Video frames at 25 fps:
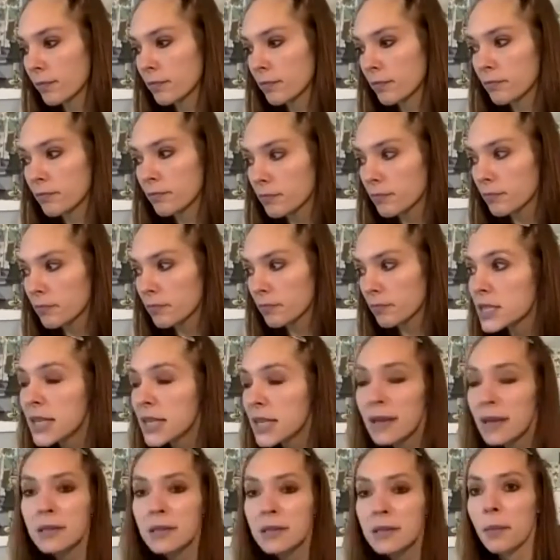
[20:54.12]

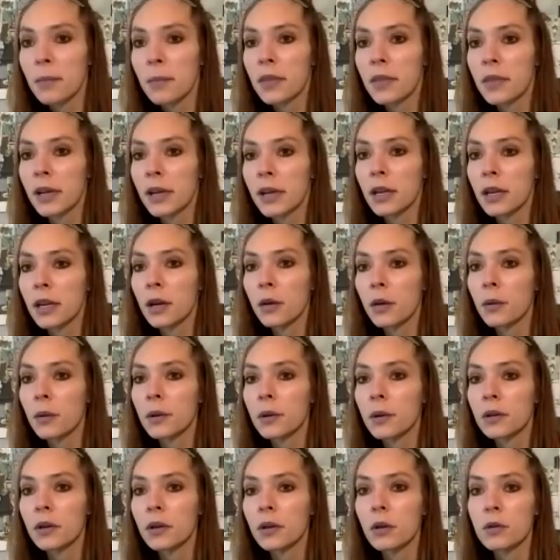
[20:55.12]
says something,
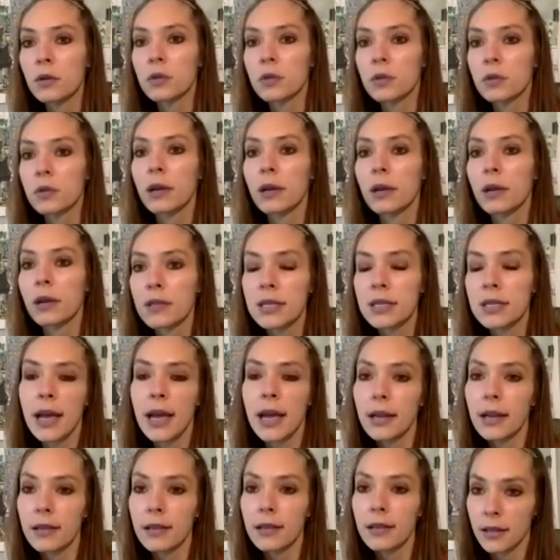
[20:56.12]
it goes around
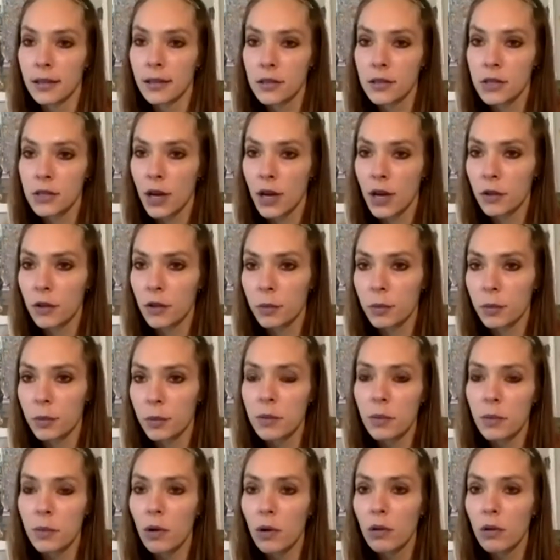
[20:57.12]
saying things to other
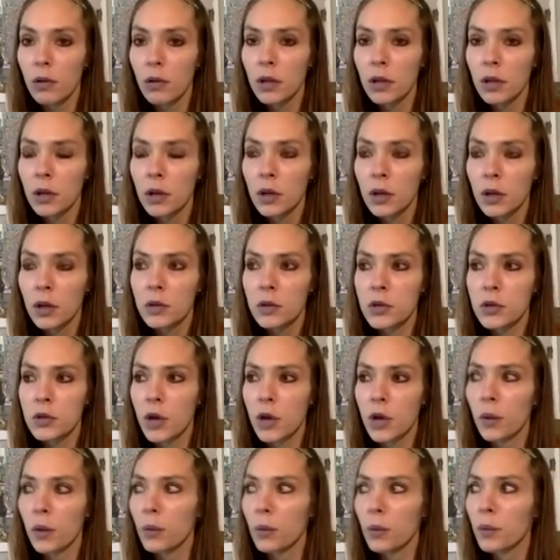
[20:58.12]
people.
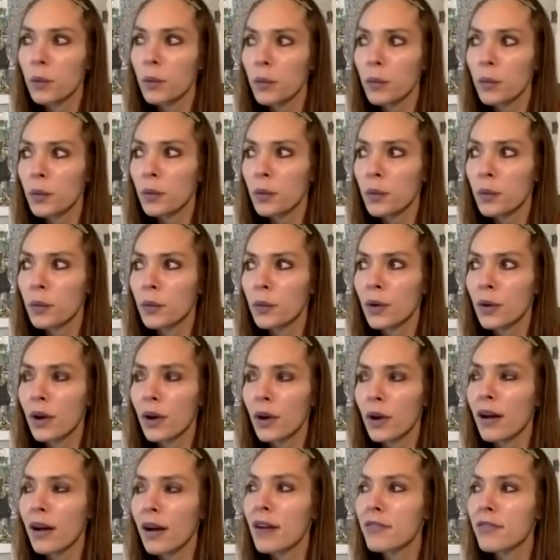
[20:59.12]
So
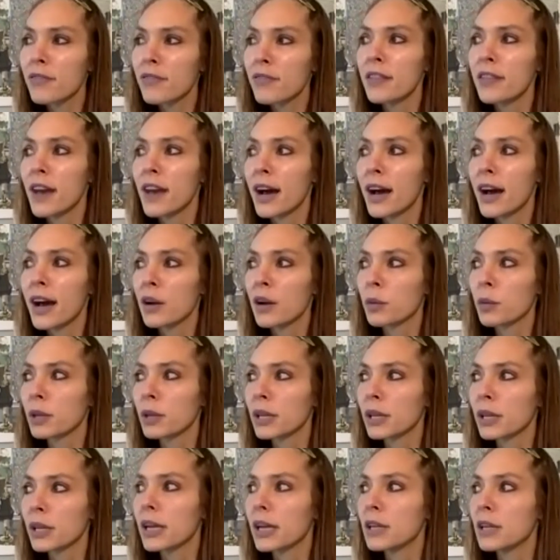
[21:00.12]
I find that a
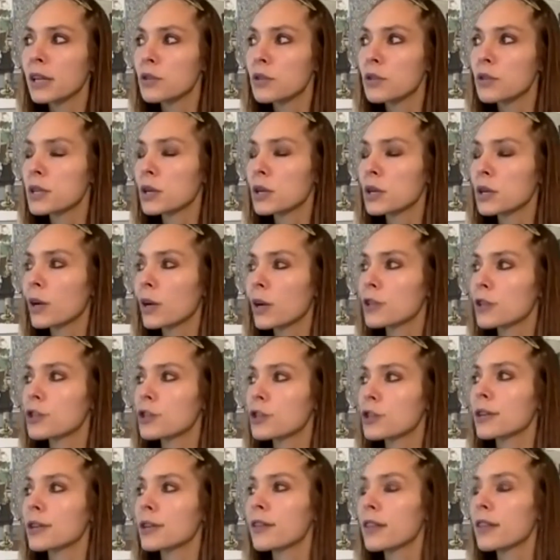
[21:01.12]
really interesting
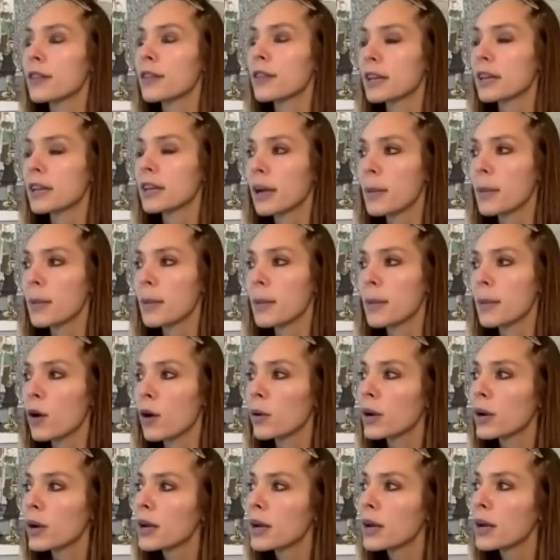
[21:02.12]
question, thinking about
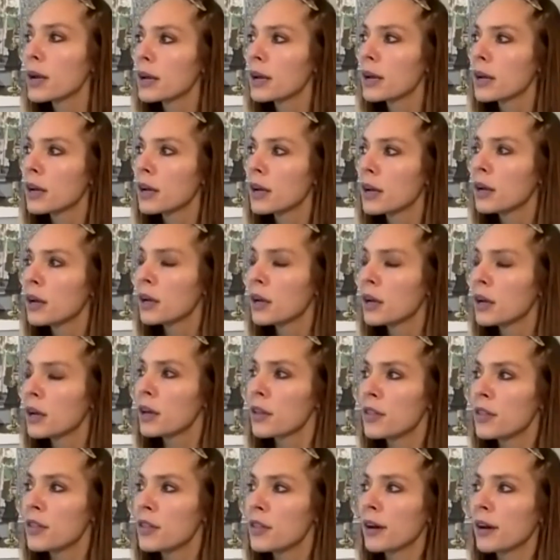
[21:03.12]

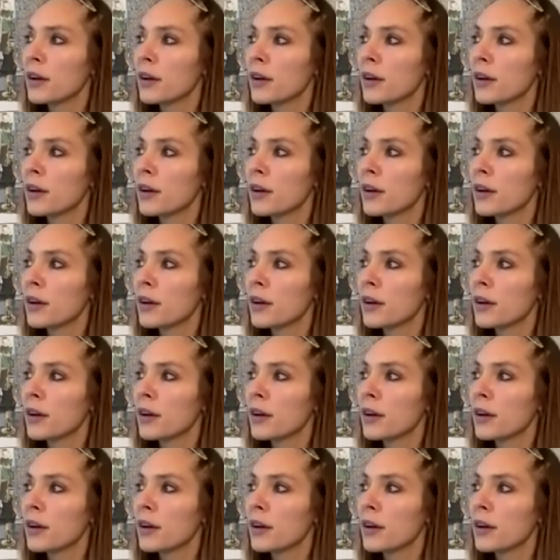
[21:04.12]
the